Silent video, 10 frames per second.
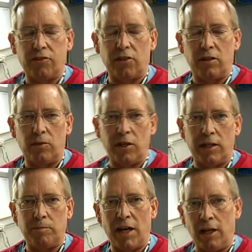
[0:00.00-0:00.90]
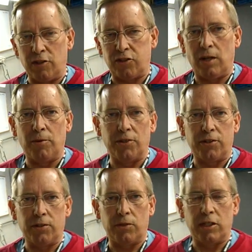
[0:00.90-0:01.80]
So we had a balance number
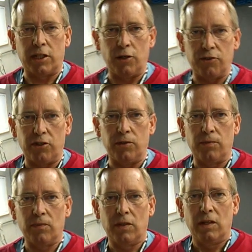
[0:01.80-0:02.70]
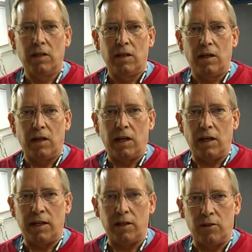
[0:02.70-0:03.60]
to go to,
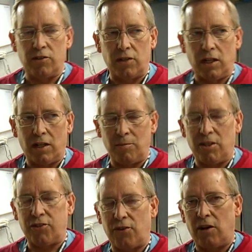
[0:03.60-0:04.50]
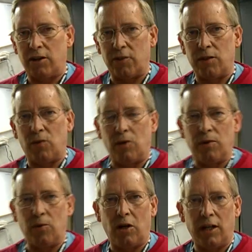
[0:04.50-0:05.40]
and it was a little bit stronger than what we
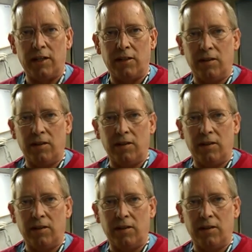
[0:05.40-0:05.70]
wanted,